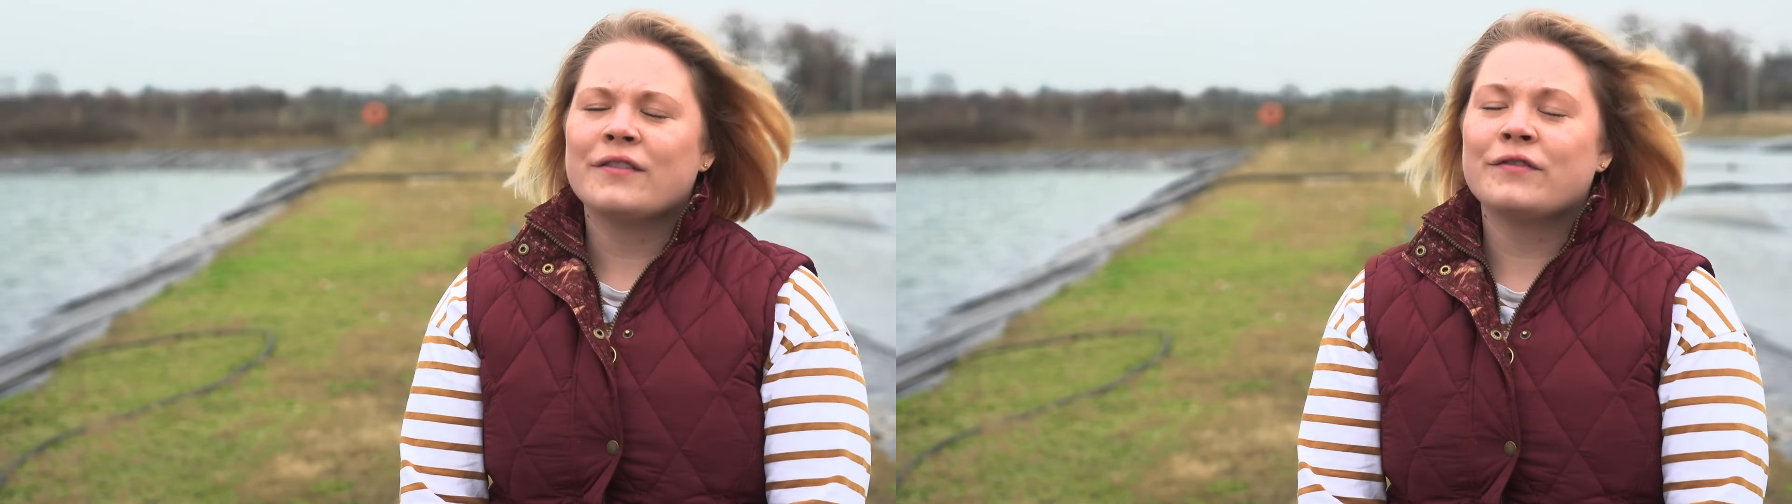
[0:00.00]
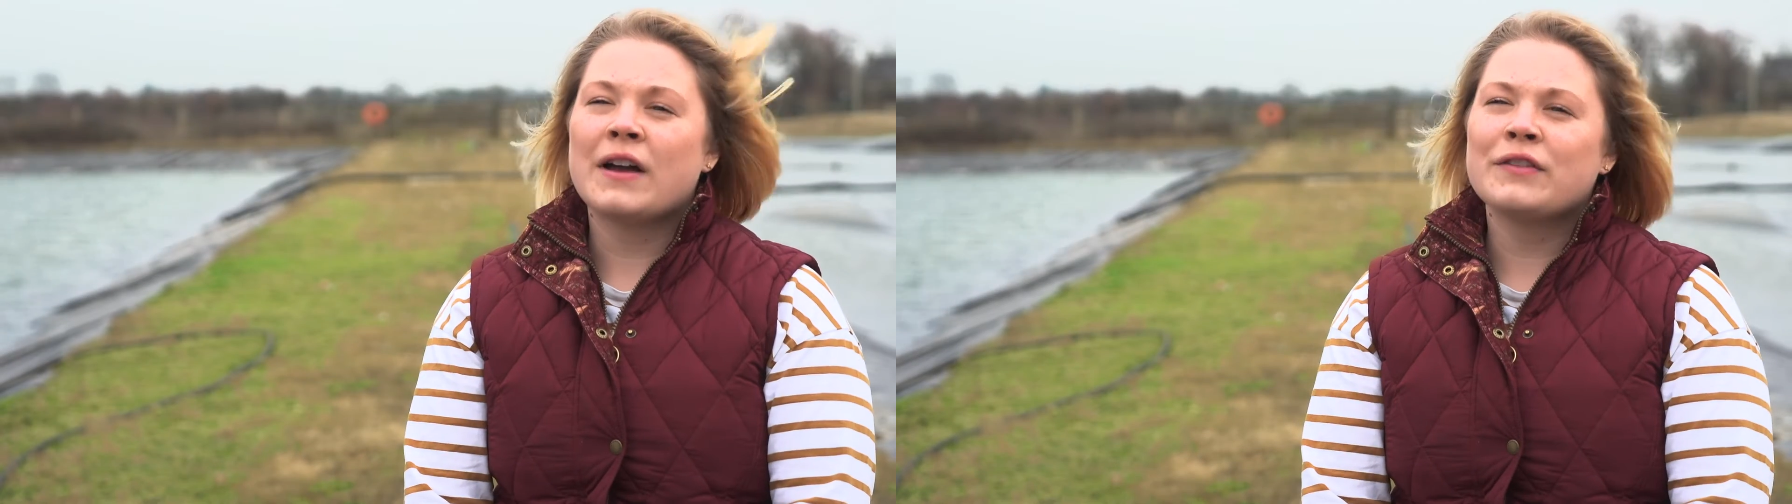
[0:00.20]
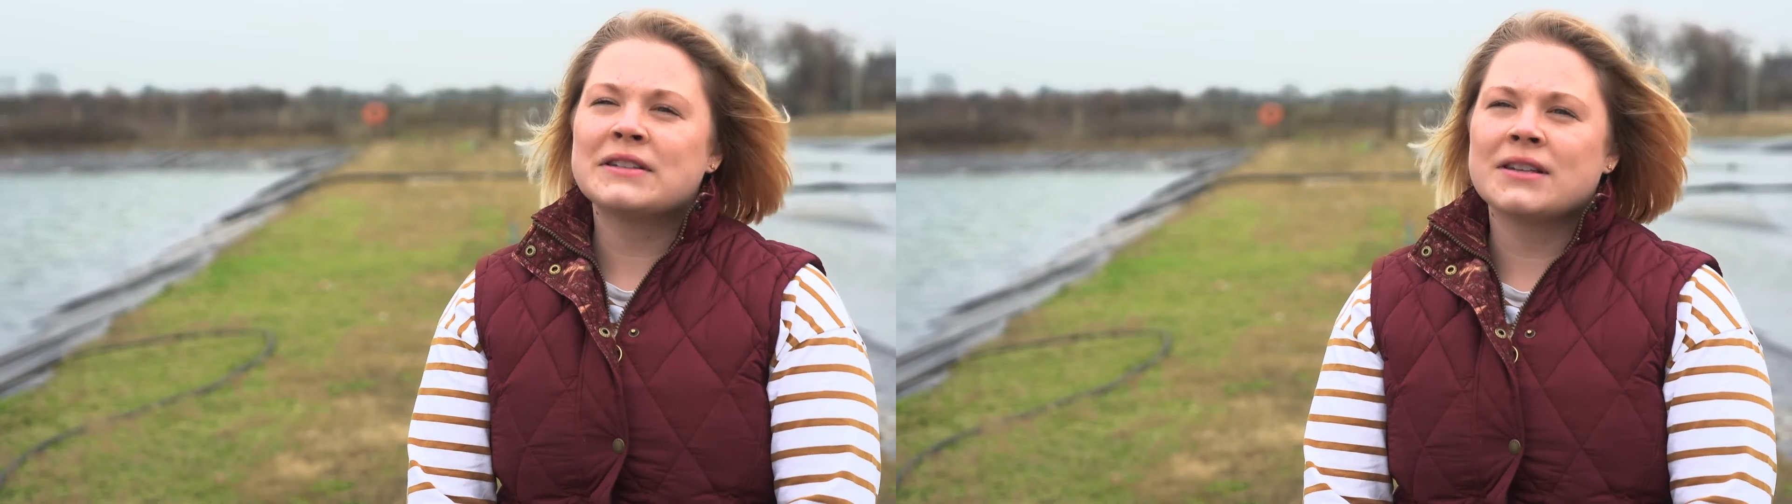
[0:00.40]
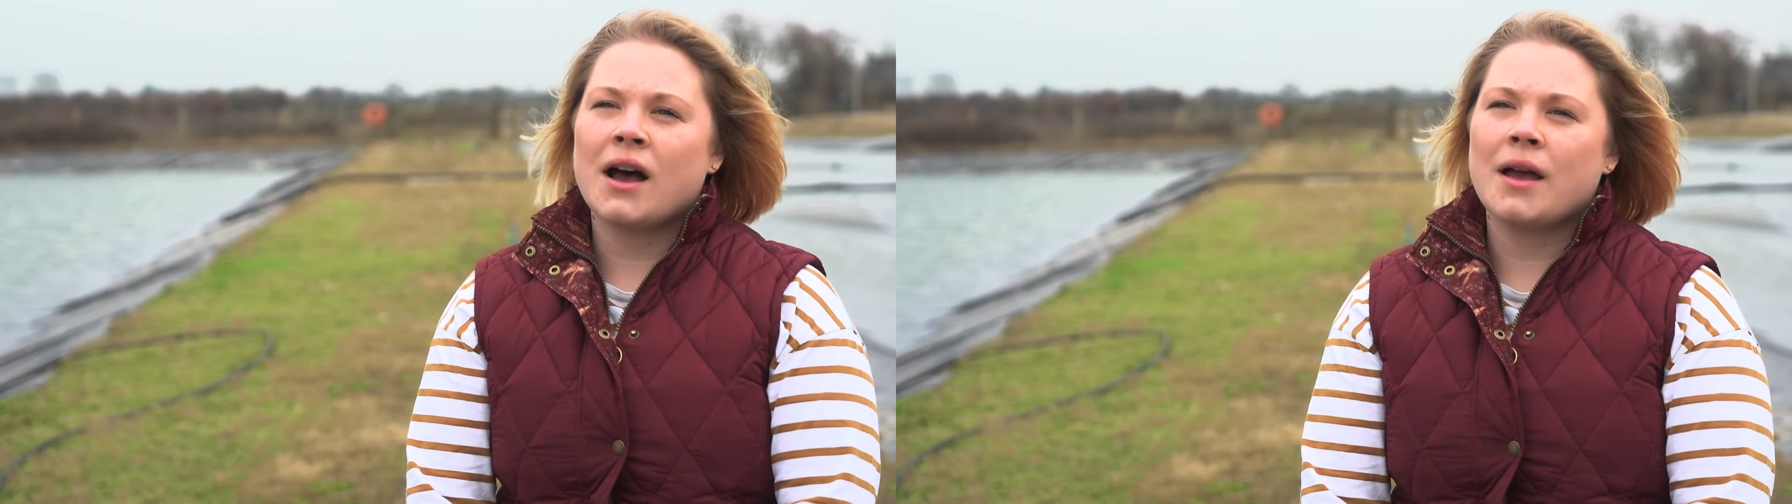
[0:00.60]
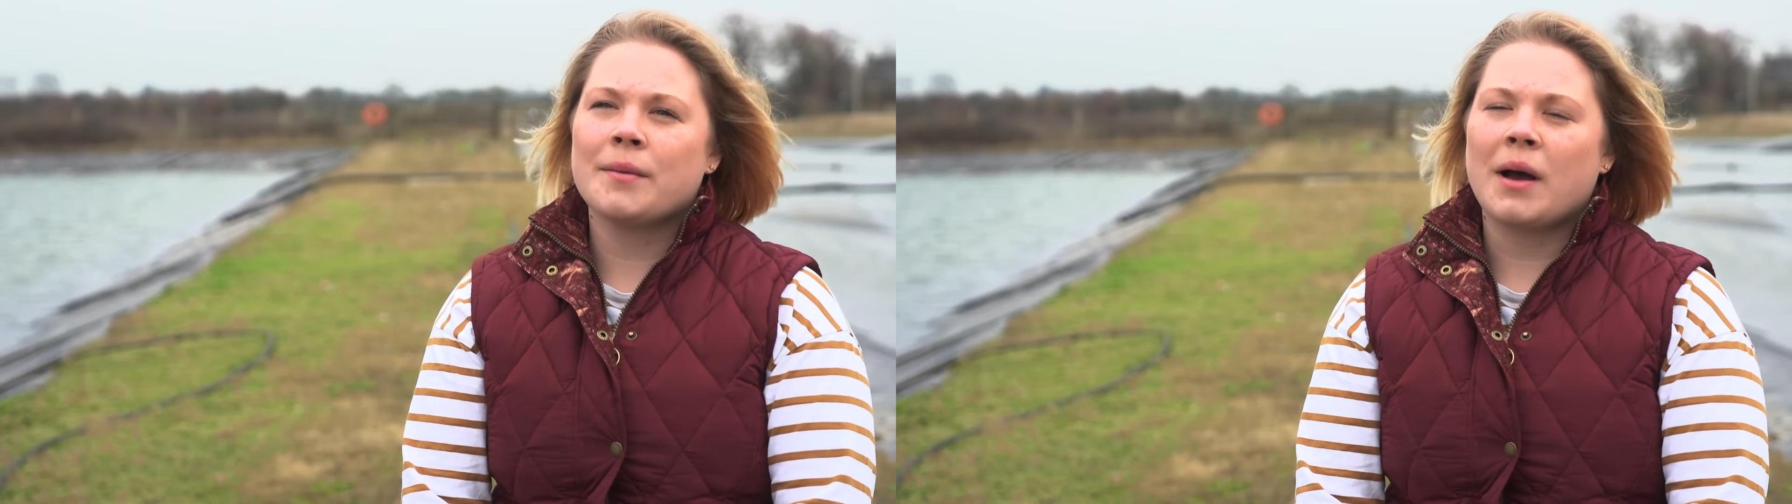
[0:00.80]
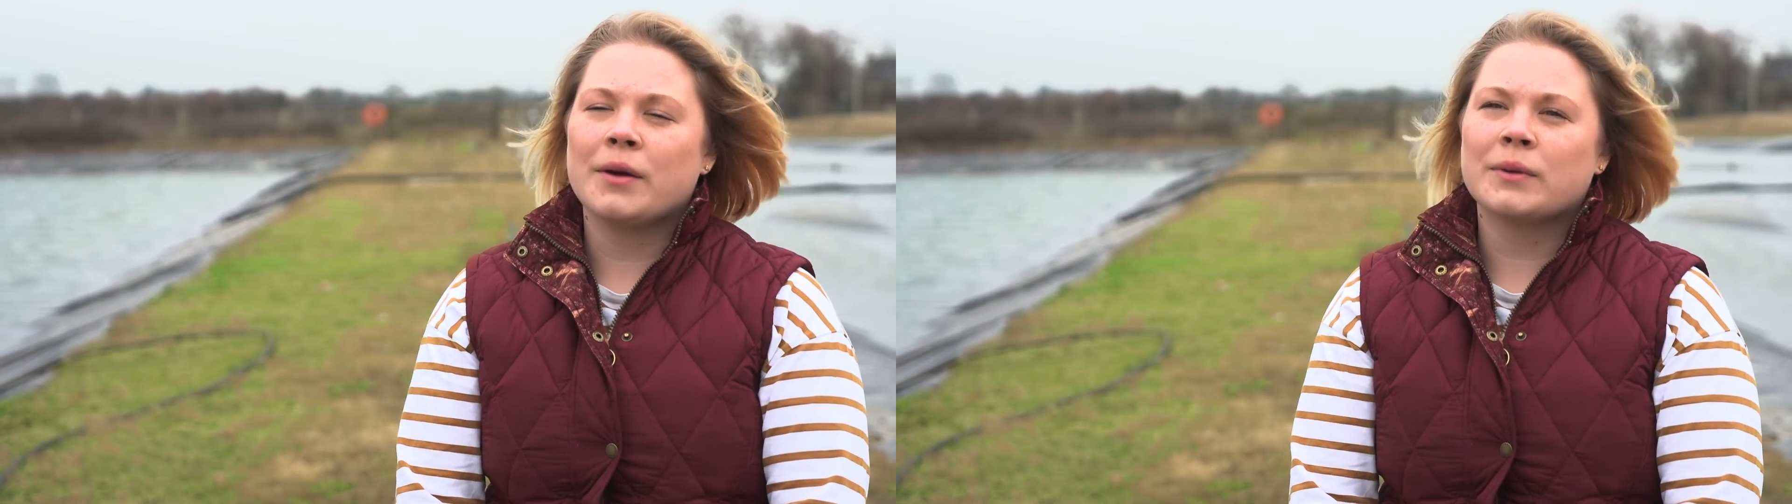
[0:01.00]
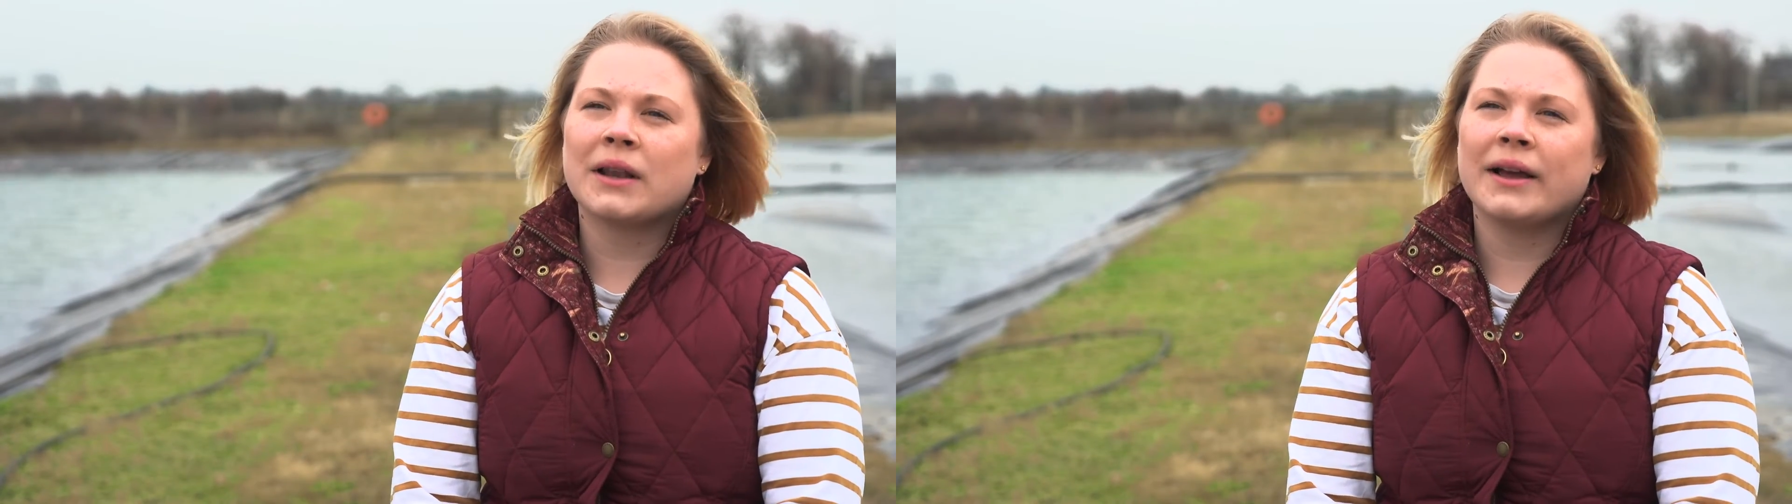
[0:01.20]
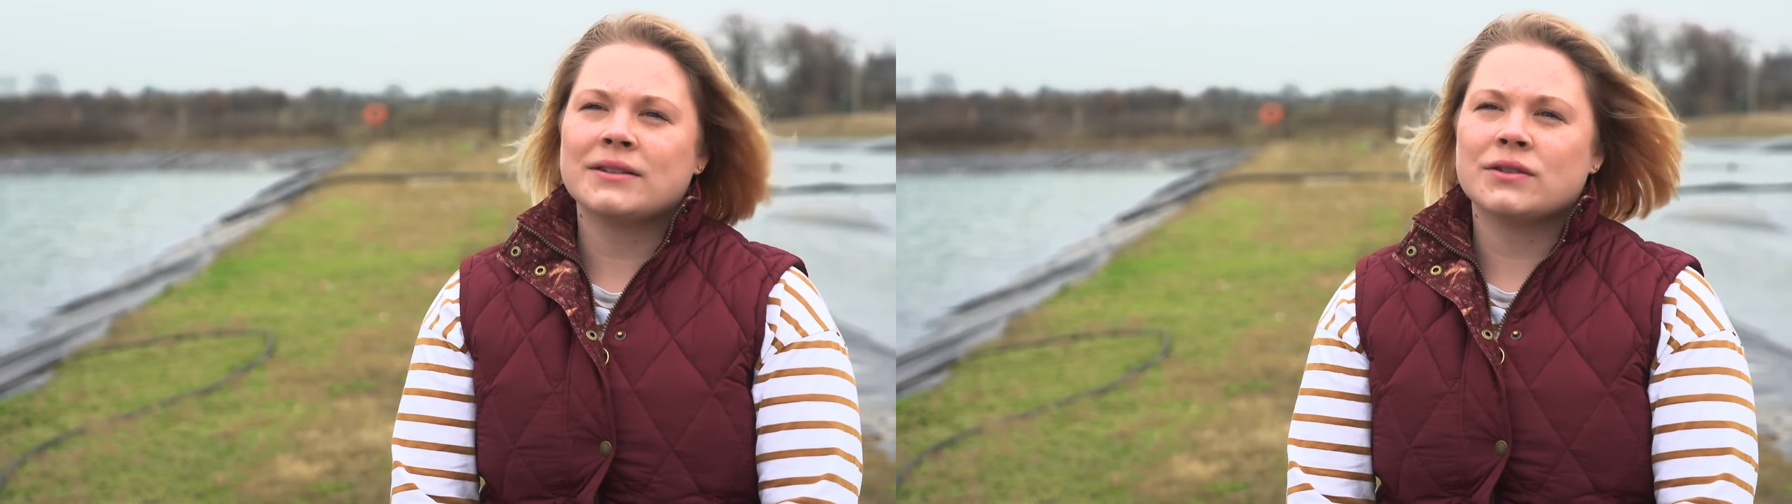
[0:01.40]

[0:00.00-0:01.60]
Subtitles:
In 5 years' time, I would like